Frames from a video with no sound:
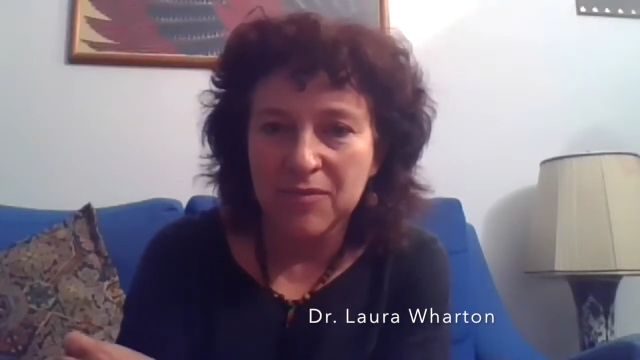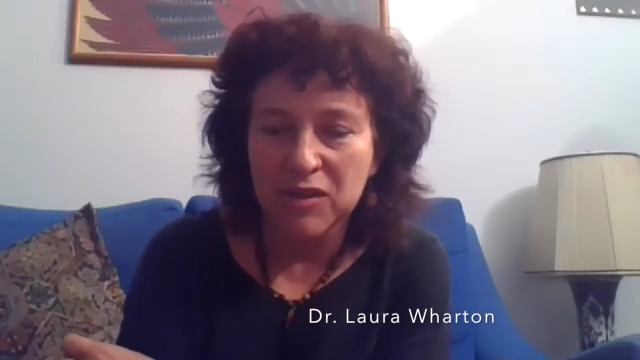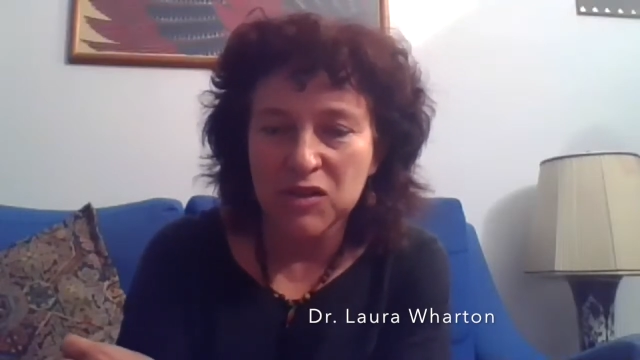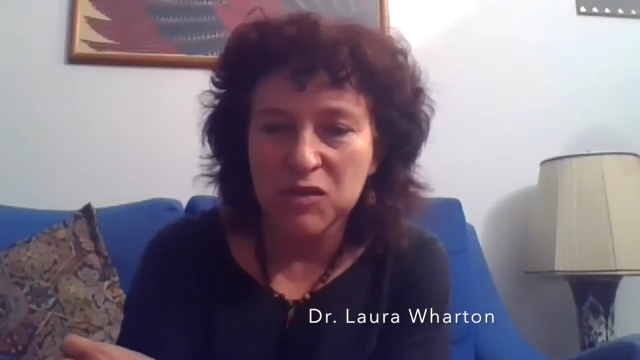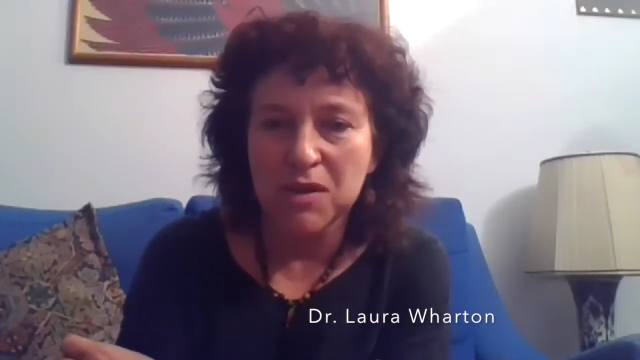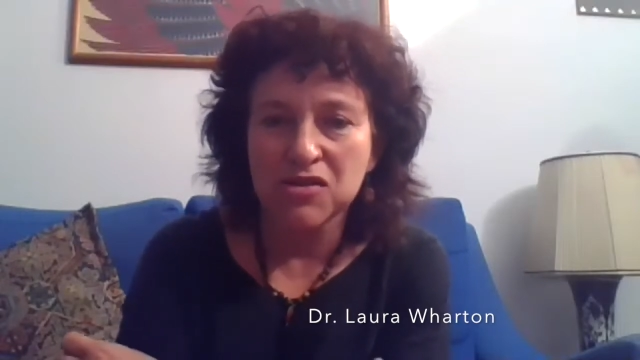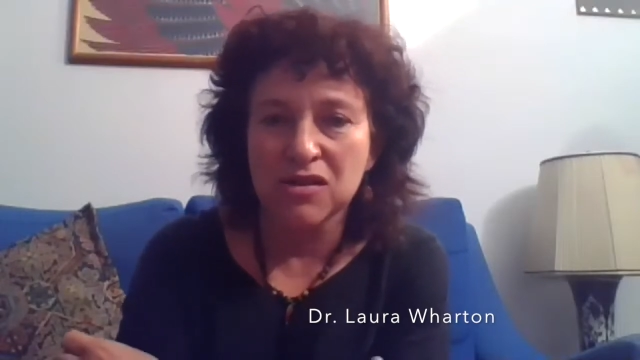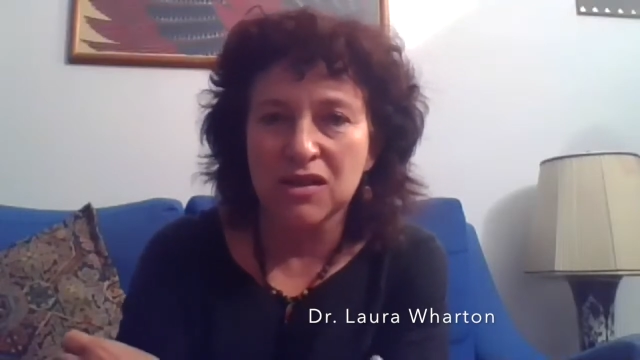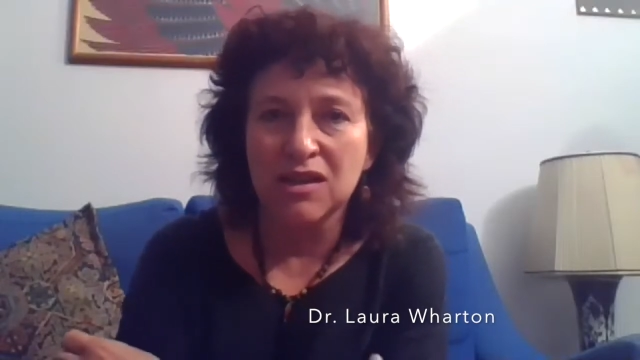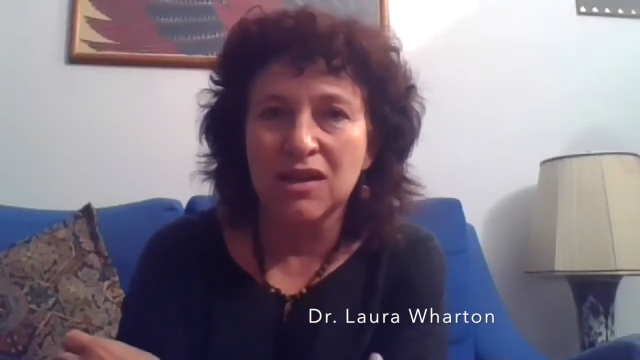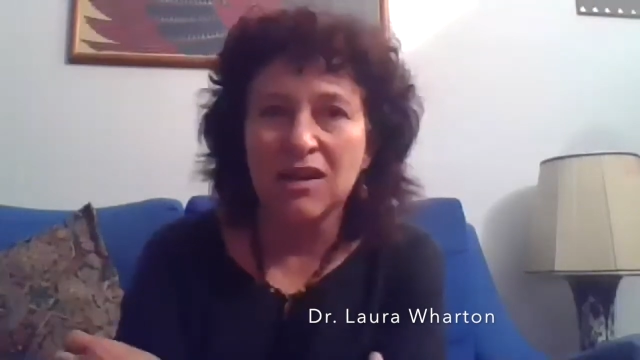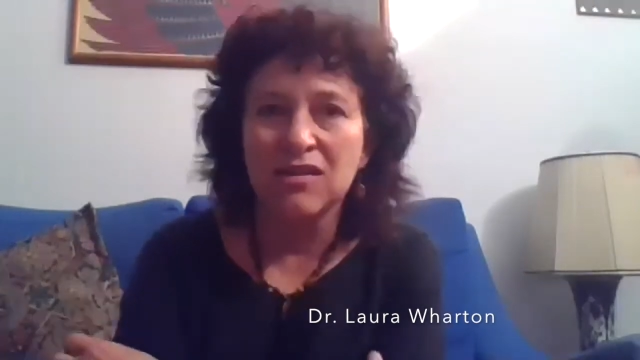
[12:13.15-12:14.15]

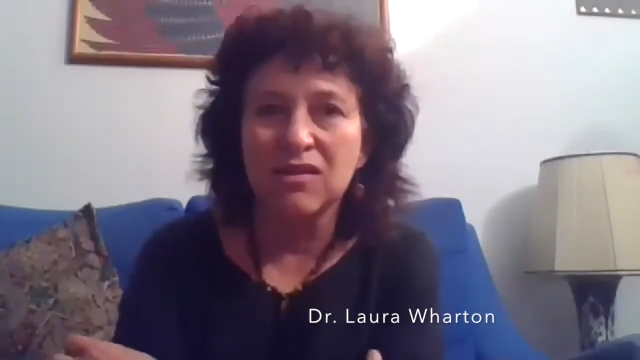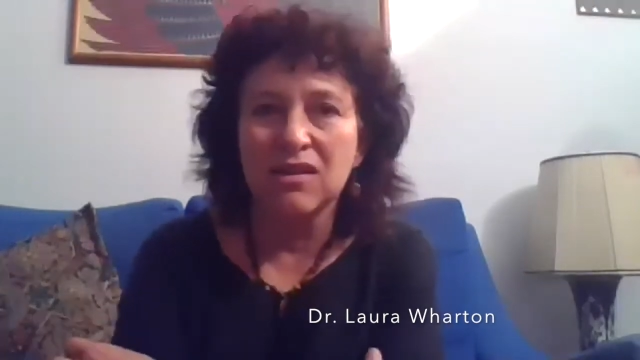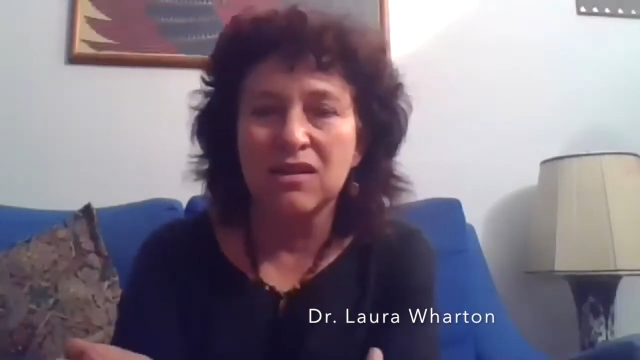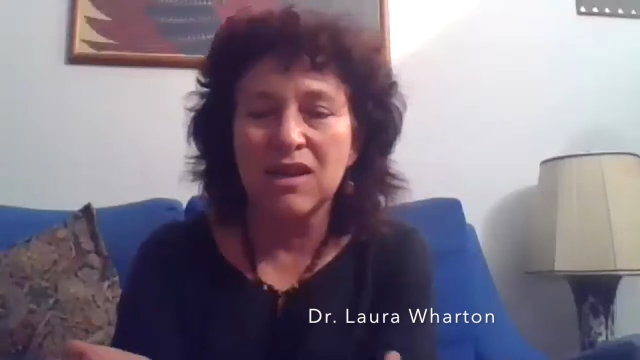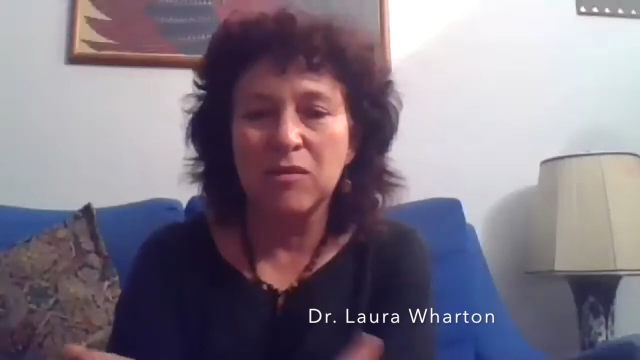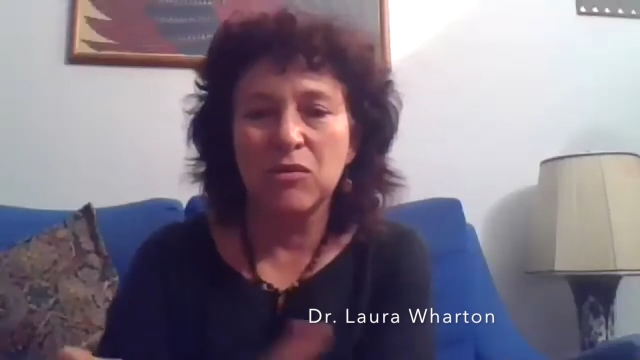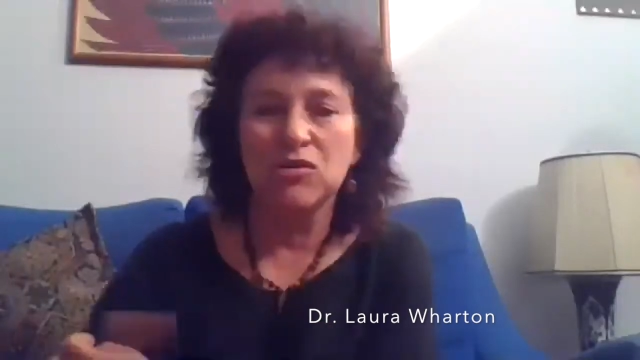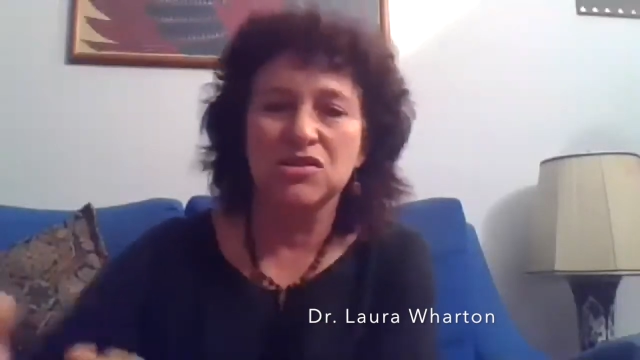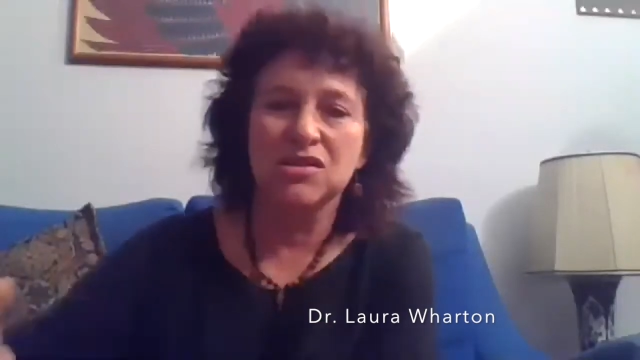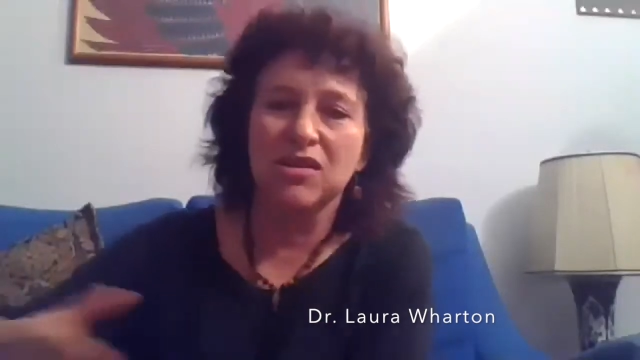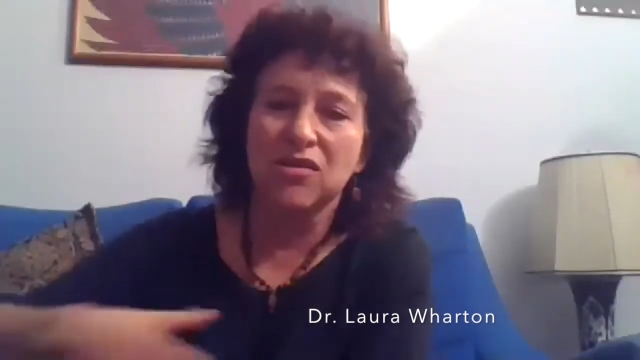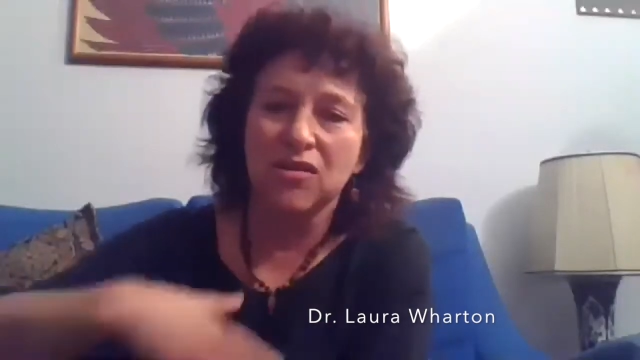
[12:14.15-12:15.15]
especially in the
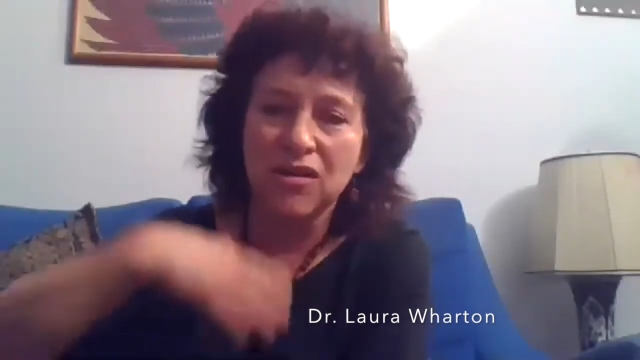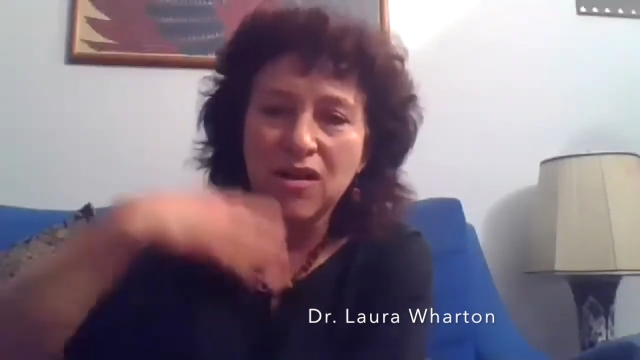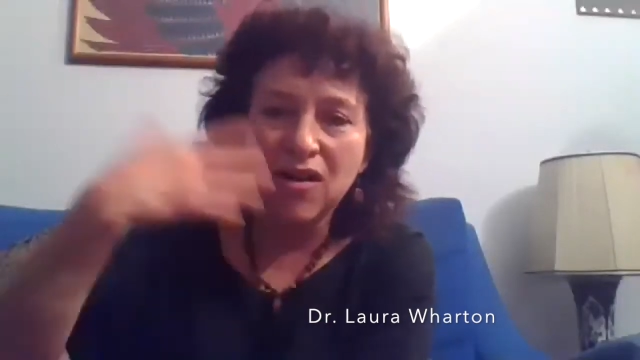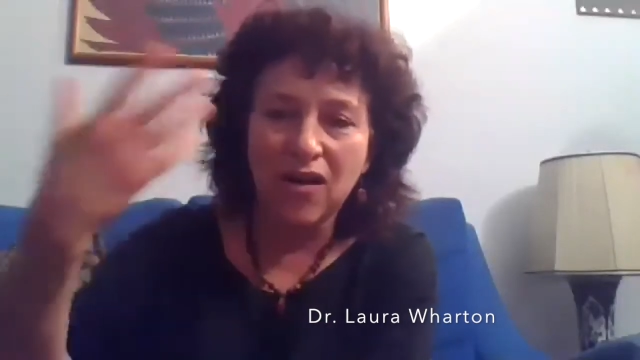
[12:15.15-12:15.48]
neighborhoods that are